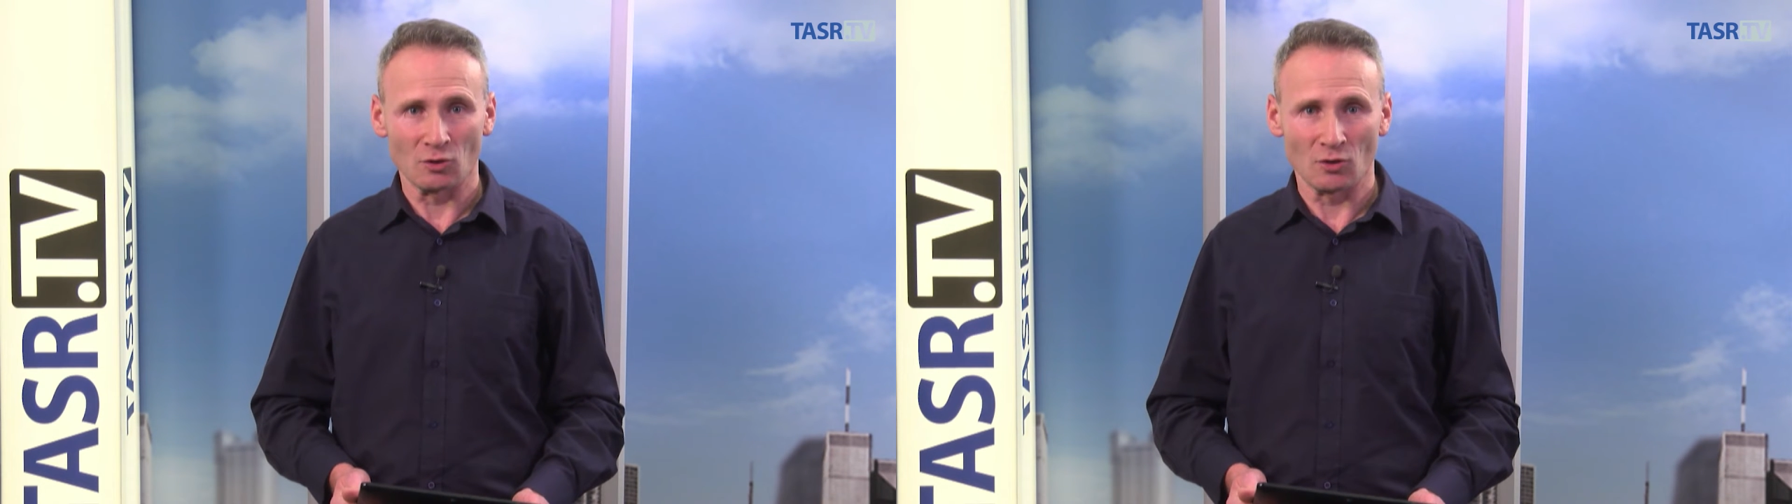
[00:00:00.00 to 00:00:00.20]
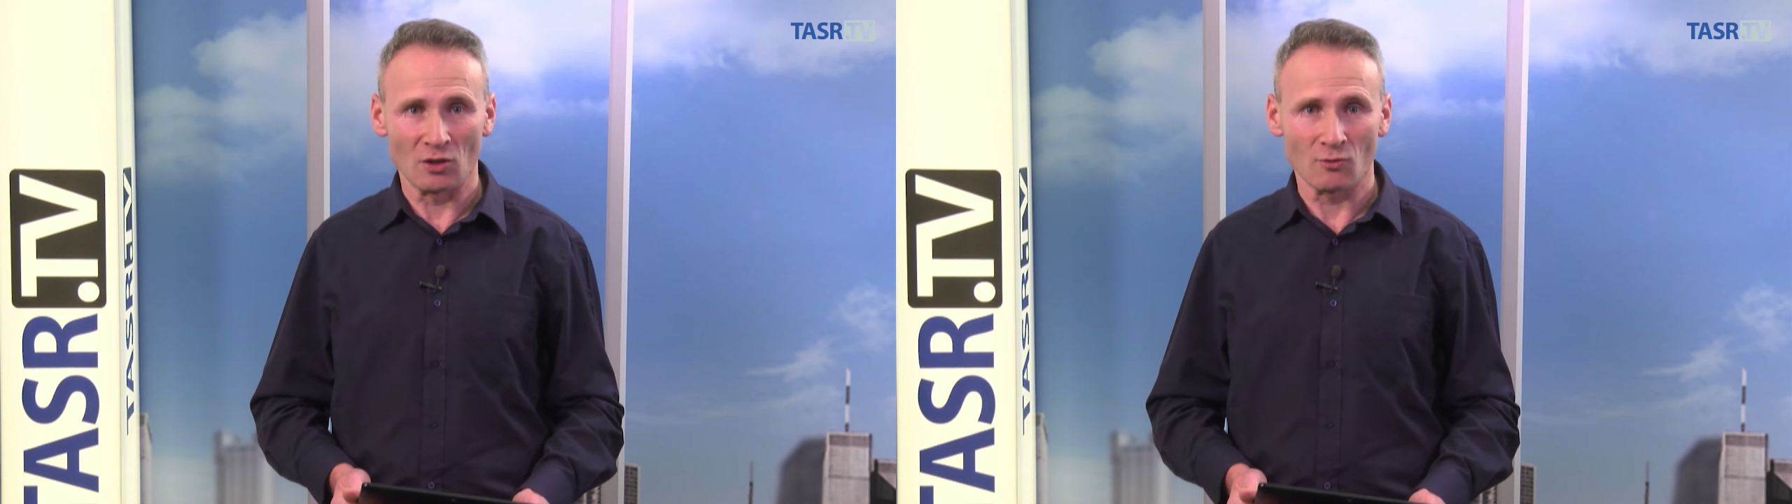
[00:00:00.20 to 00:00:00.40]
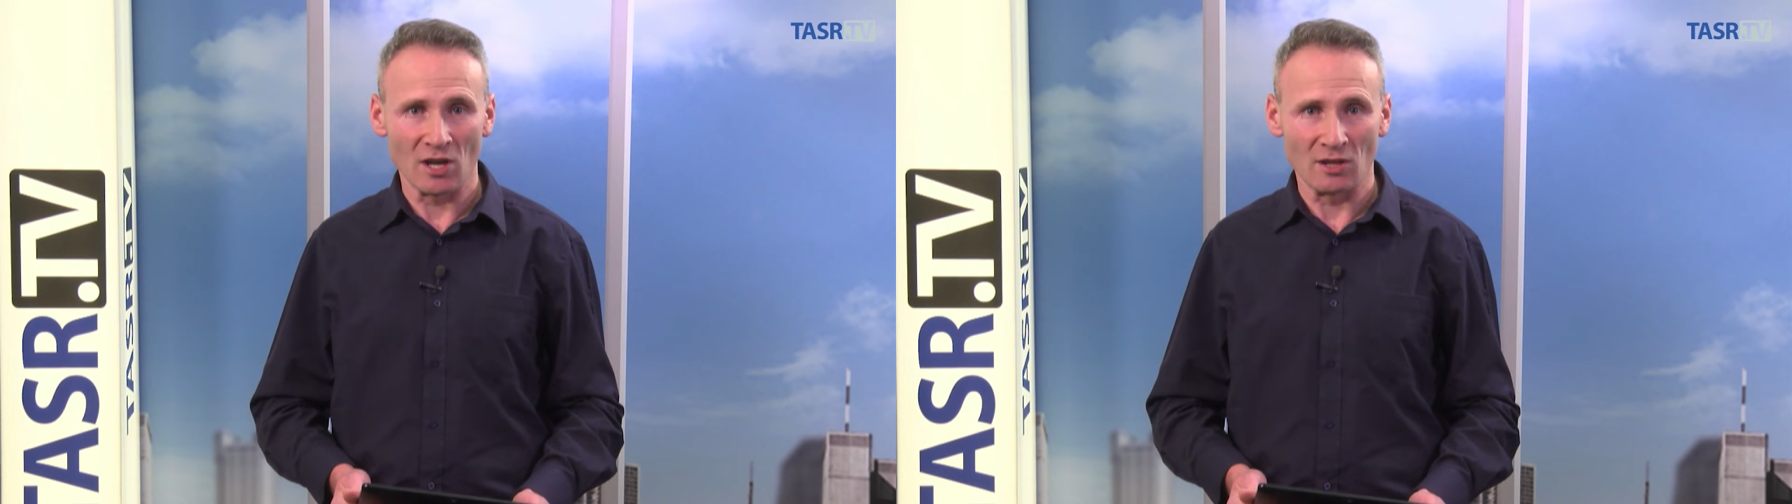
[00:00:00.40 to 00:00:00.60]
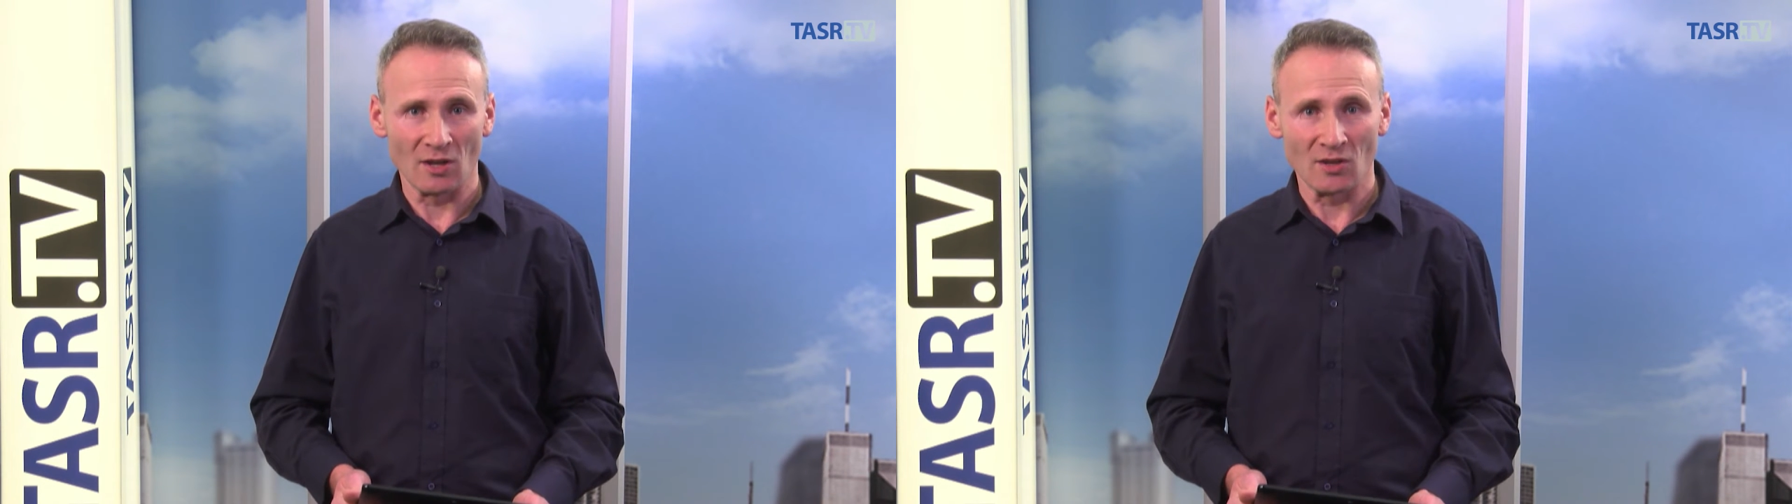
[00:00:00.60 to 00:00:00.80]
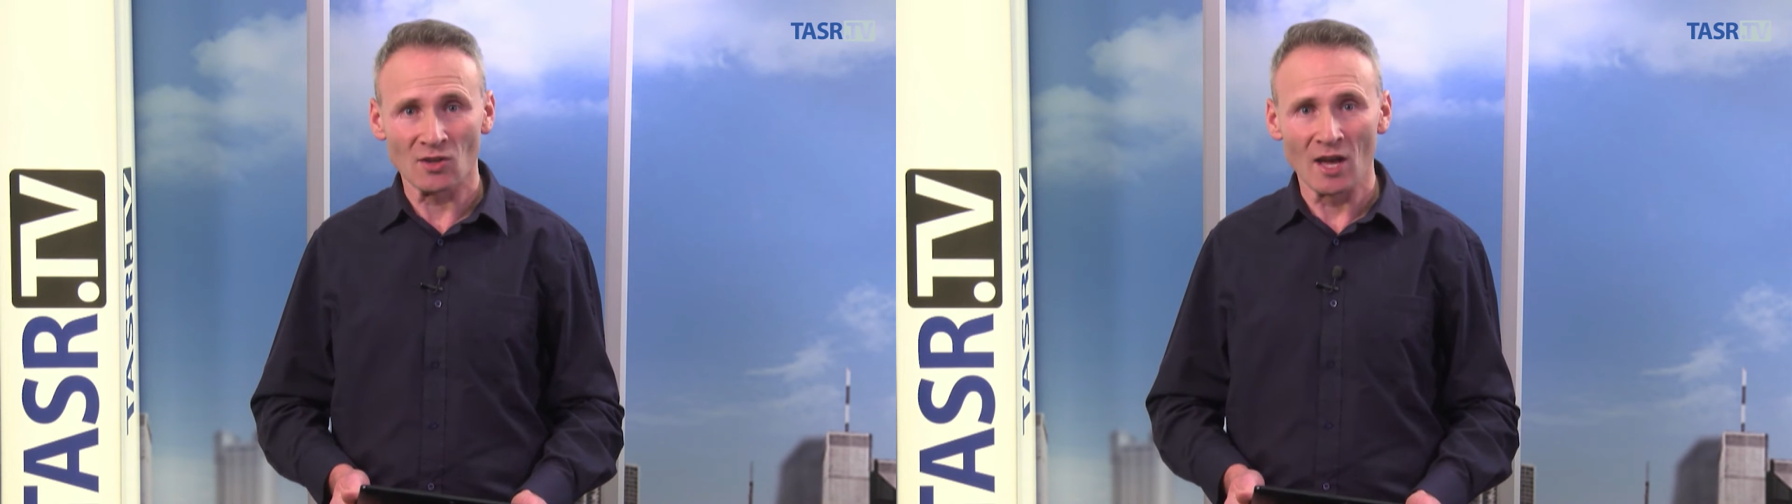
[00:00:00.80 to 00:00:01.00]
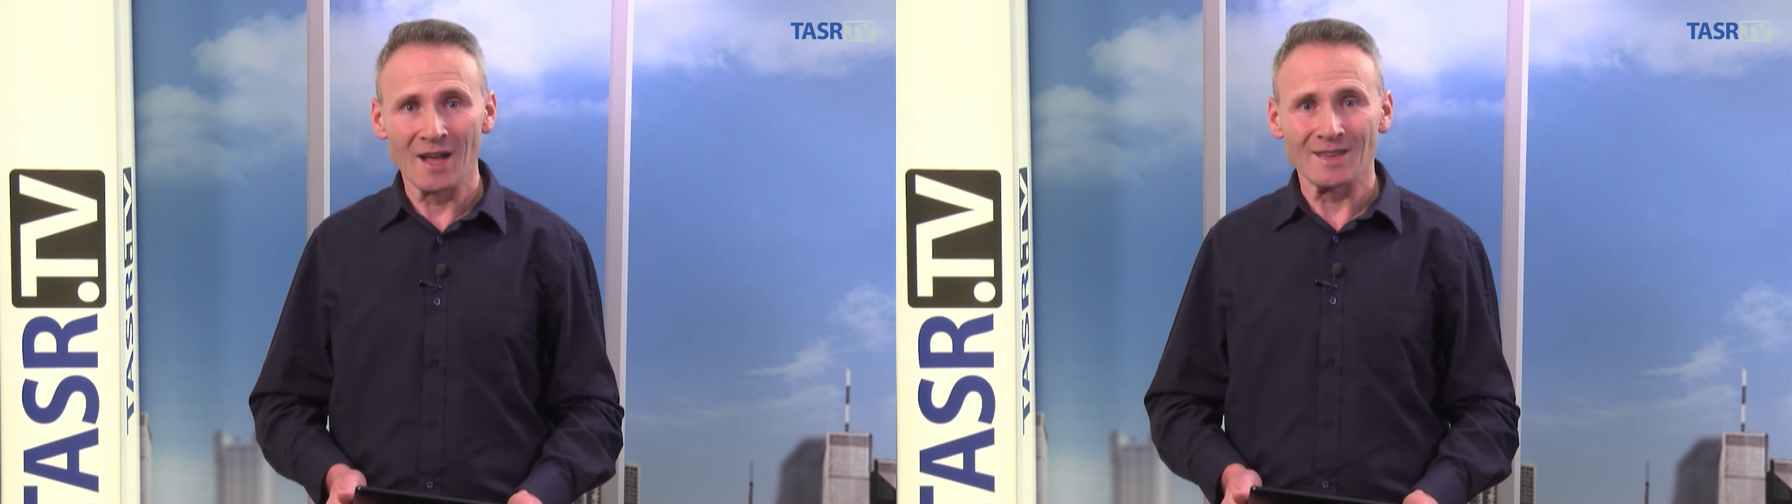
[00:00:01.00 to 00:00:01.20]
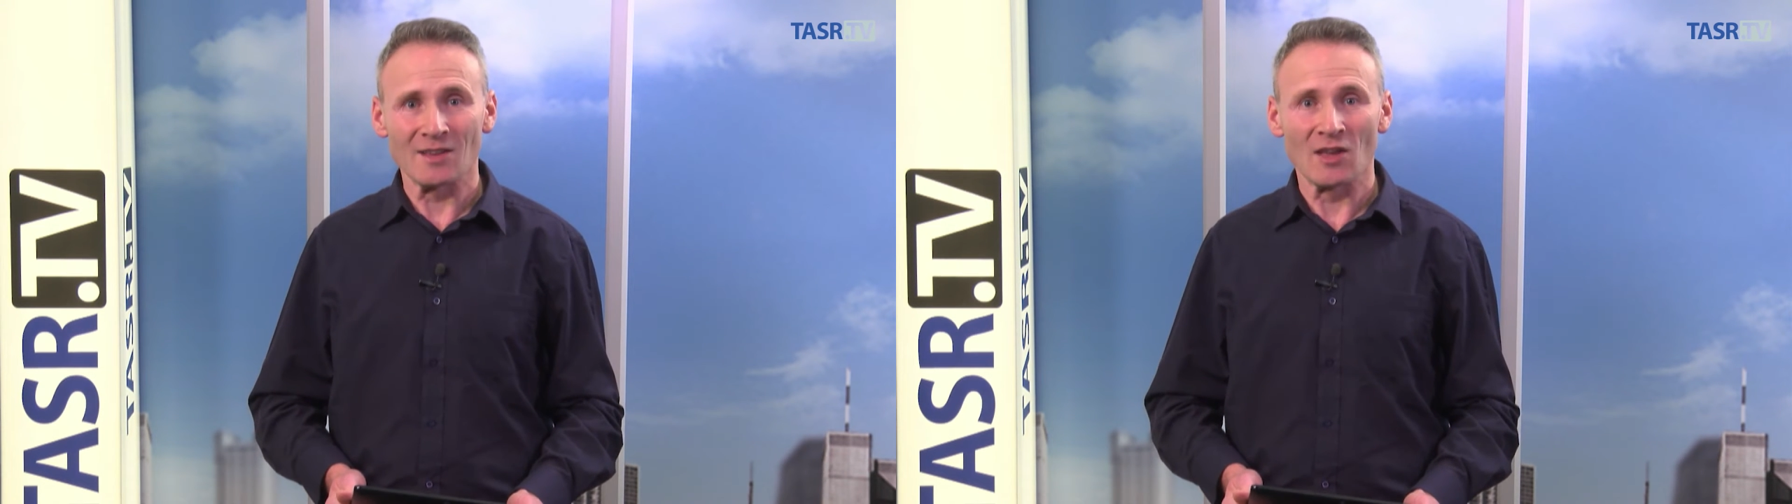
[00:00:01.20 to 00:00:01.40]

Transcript: to the treaties that